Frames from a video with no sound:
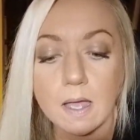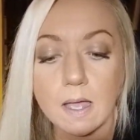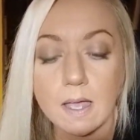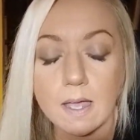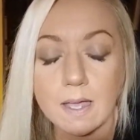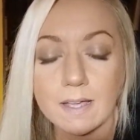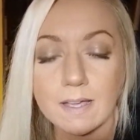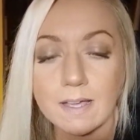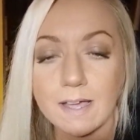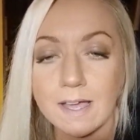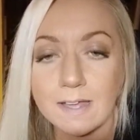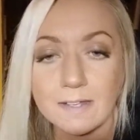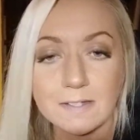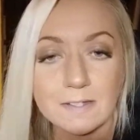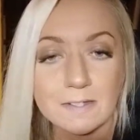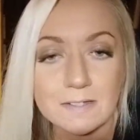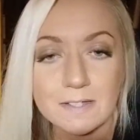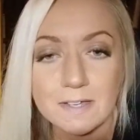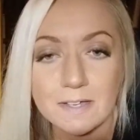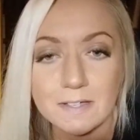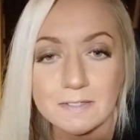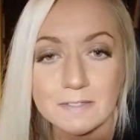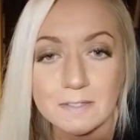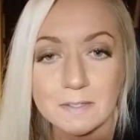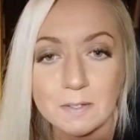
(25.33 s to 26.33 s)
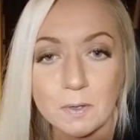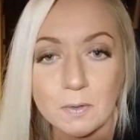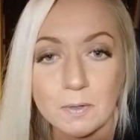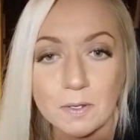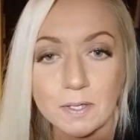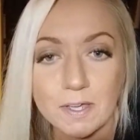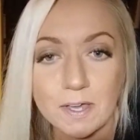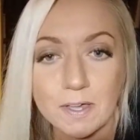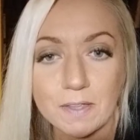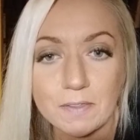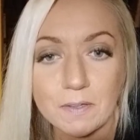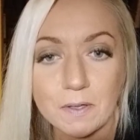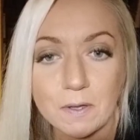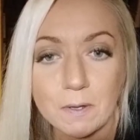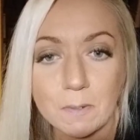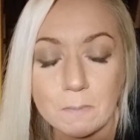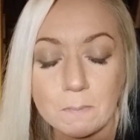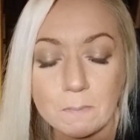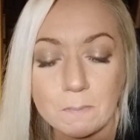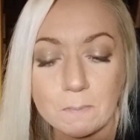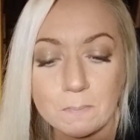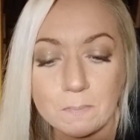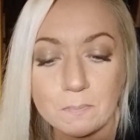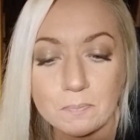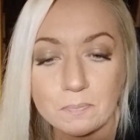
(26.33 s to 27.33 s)
It kind of ties it all together,
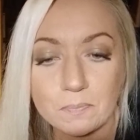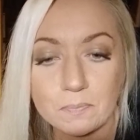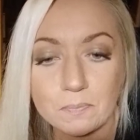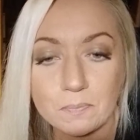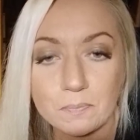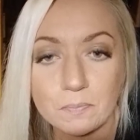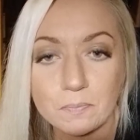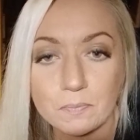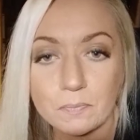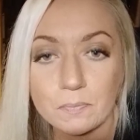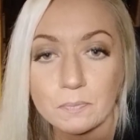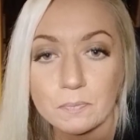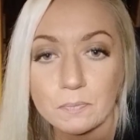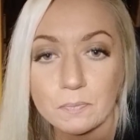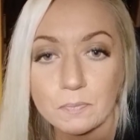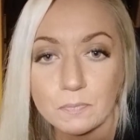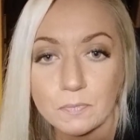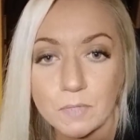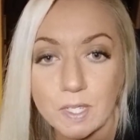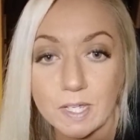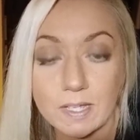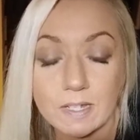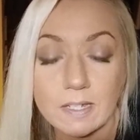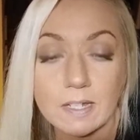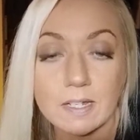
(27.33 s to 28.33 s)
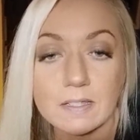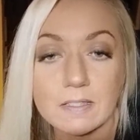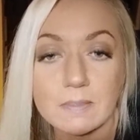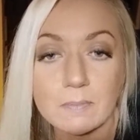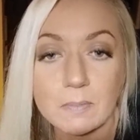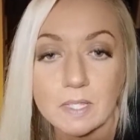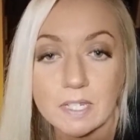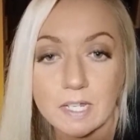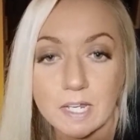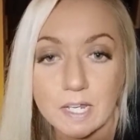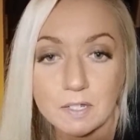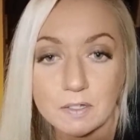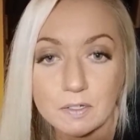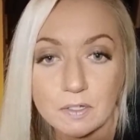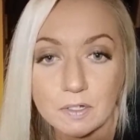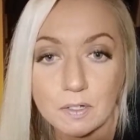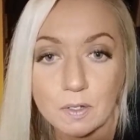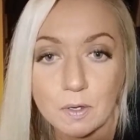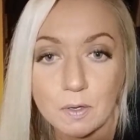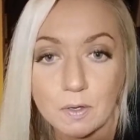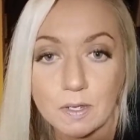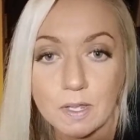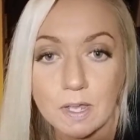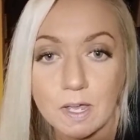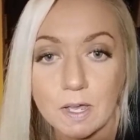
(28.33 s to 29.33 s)
like an
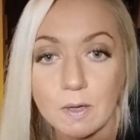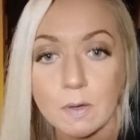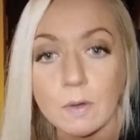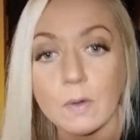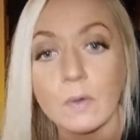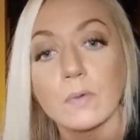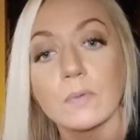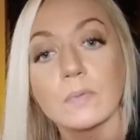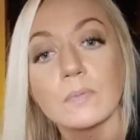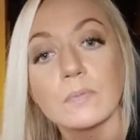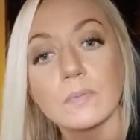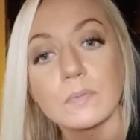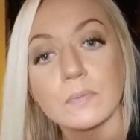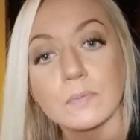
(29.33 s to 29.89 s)
explanation on how